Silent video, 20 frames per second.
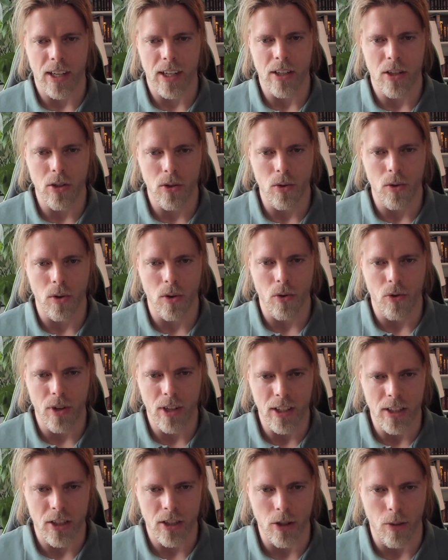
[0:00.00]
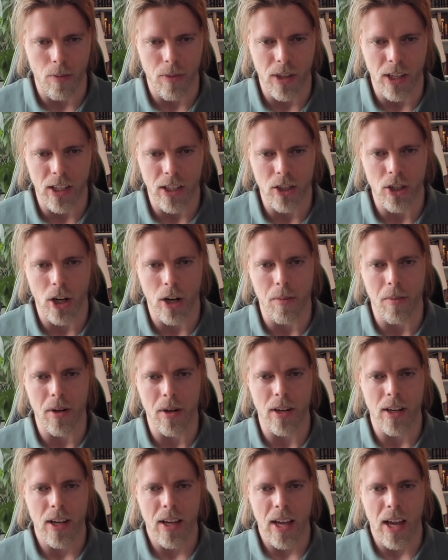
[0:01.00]
I do read something in
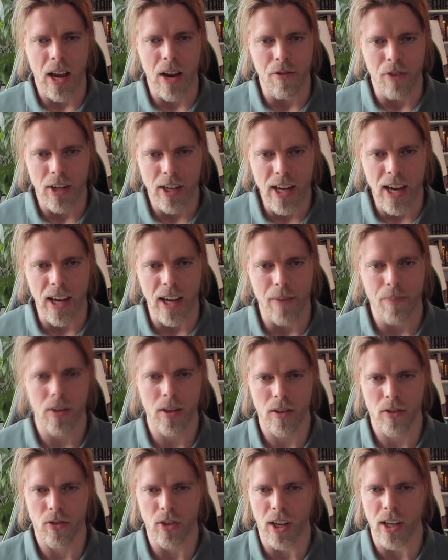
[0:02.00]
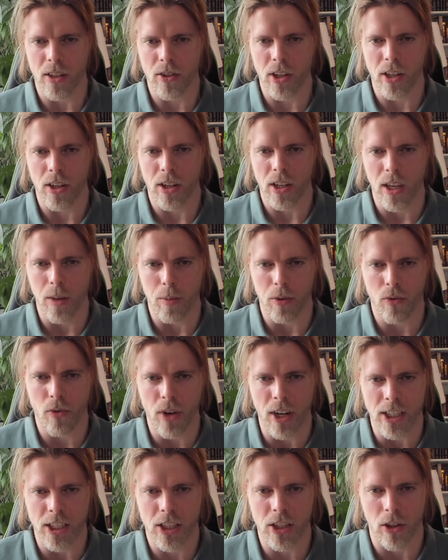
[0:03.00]
German every day, so I try to keep it
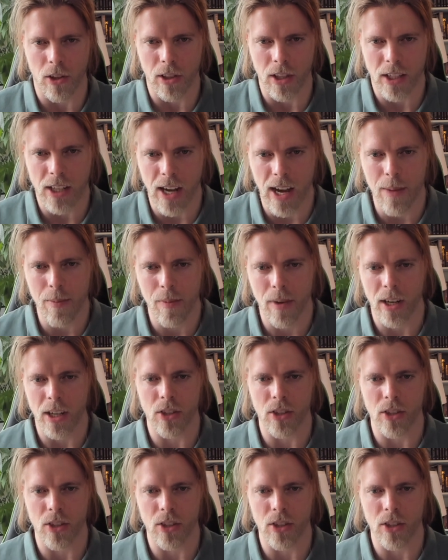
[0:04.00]
fresh all the time.